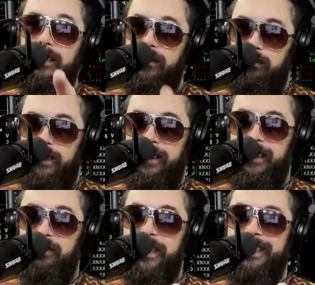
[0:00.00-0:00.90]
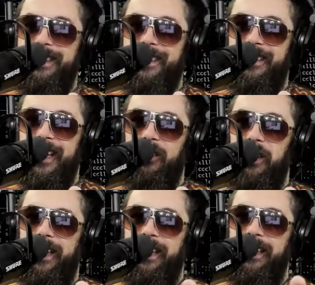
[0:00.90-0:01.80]
but they'll never get stuck that
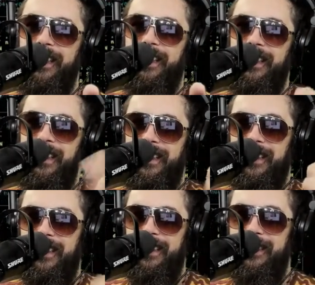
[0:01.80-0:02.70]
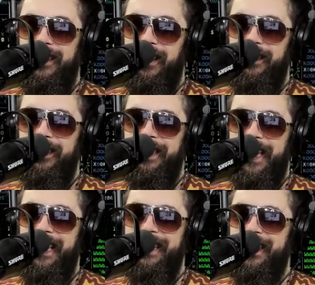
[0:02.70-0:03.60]
way. Dr.
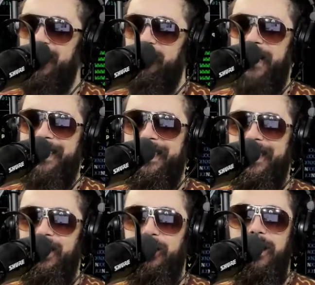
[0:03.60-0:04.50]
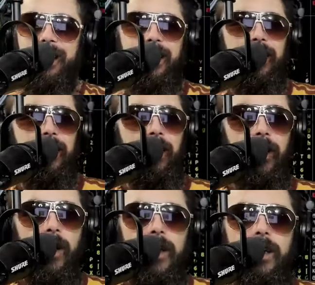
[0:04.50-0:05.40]
J to the rescue.
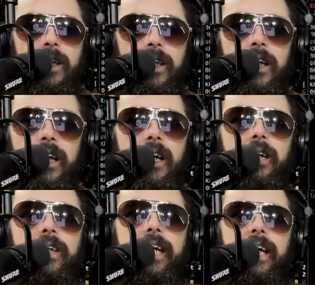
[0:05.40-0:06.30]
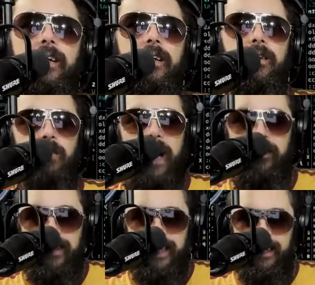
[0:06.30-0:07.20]
Okay, old
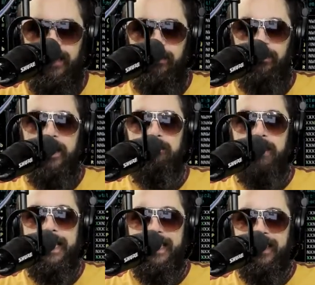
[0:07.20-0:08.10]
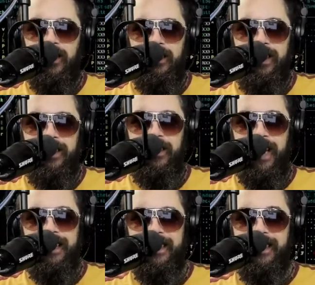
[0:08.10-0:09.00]
wives' tale. Bees are only
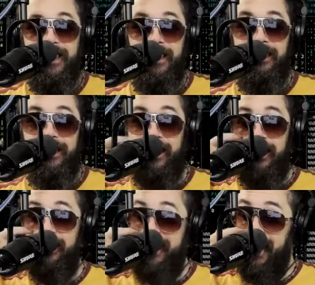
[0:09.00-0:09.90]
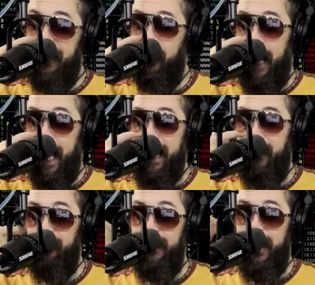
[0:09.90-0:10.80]
attracted to the color yellow. I
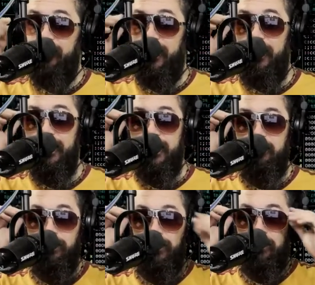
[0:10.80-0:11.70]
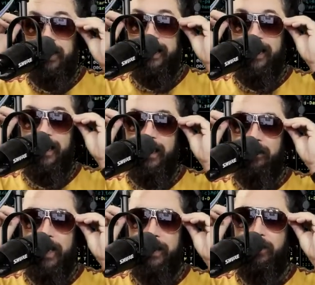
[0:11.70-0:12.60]
have never heard this before in my entire
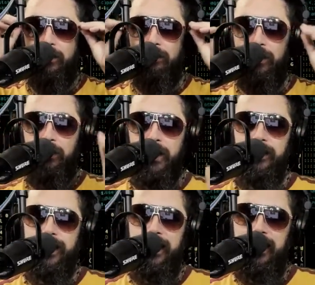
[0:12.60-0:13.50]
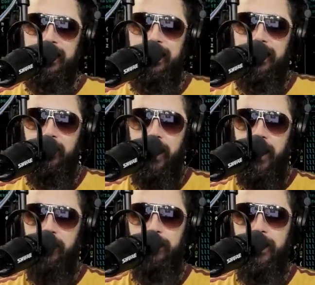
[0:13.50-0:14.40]
life. I do remember when I was a kid, they were
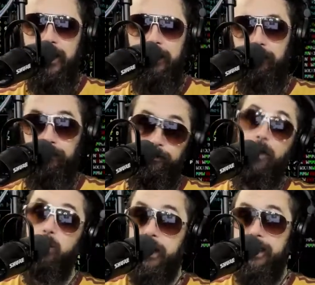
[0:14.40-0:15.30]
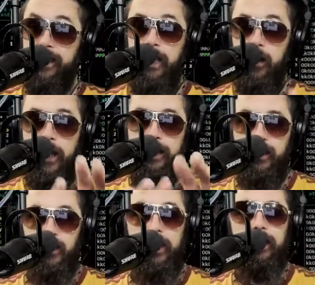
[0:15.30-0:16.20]
off and on, which is, okay,
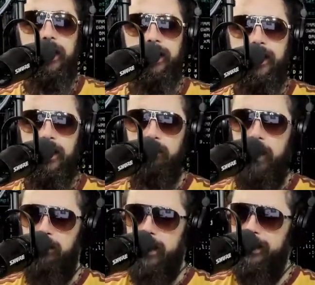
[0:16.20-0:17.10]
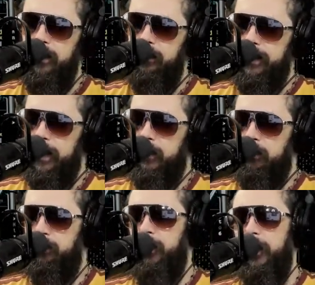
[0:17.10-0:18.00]
so here's a little public service
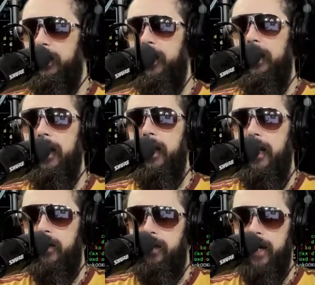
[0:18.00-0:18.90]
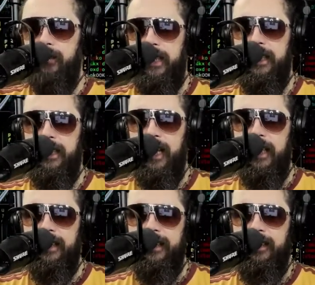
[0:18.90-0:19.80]
announcement for you. If you have
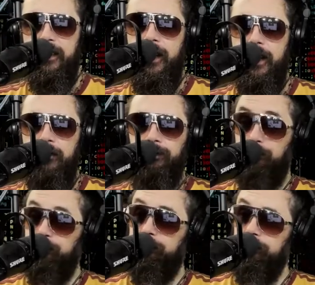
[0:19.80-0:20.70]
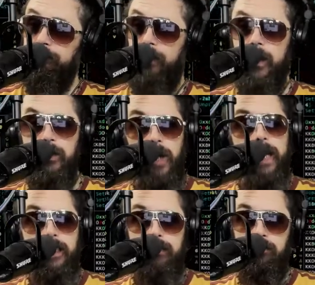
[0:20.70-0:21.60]
dandelions in your yard, try
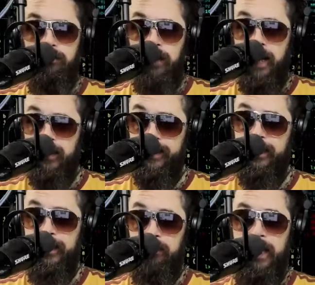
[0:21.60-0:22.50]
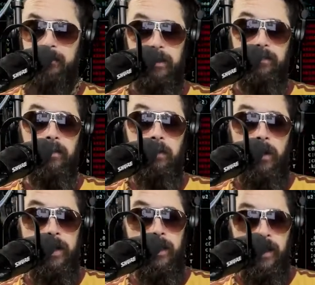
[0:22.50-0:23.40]
to keep them around as long as possible. If you're
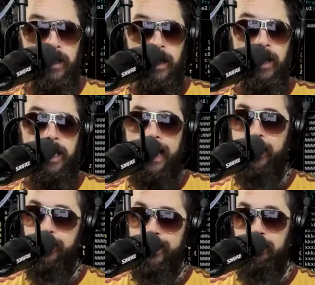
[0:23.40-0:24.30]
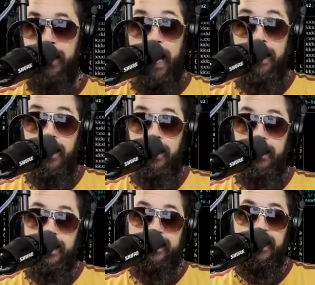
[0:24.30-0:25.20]
mowing your yard, I know sometimes our
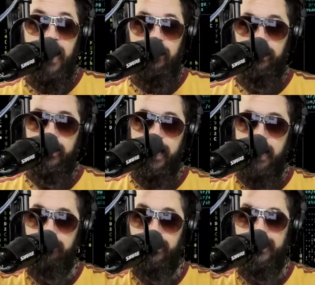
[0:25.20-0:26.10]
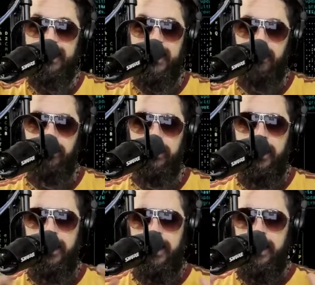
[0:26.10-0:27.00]
yard gets covered, absolutely covered.
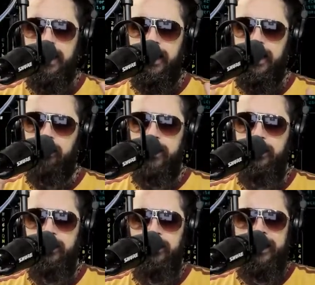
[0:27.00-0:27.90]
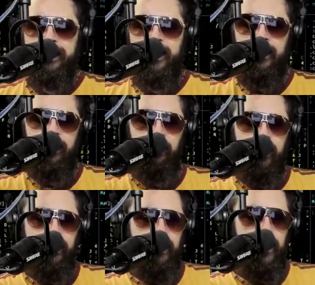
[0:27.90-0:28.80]
We go through these cycles where it's